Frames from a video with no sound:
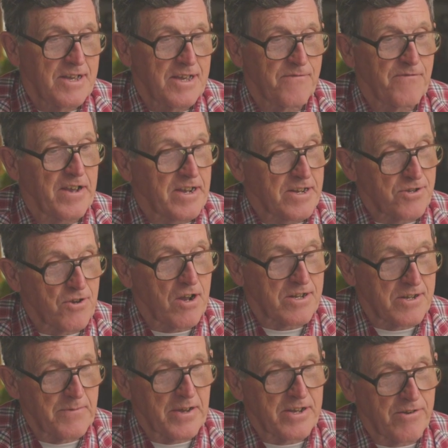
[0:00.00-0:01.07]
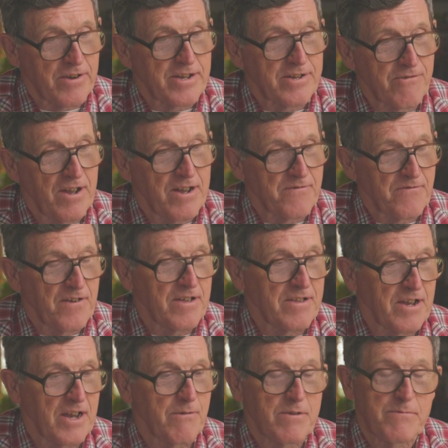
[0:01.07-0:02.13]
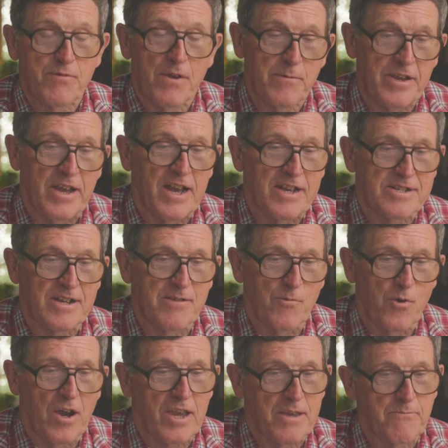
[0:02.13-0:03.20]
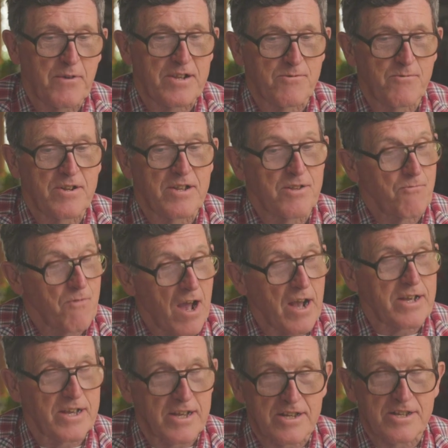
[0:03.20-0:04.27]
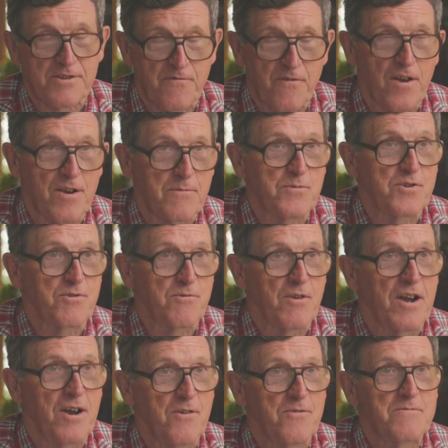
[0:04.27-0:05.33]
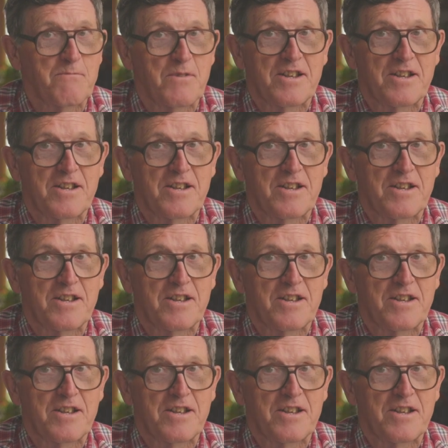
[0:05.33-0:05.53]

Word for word: If I could talk to my great grandfather, I would probably ask him why he picked one of the rockiest farms around,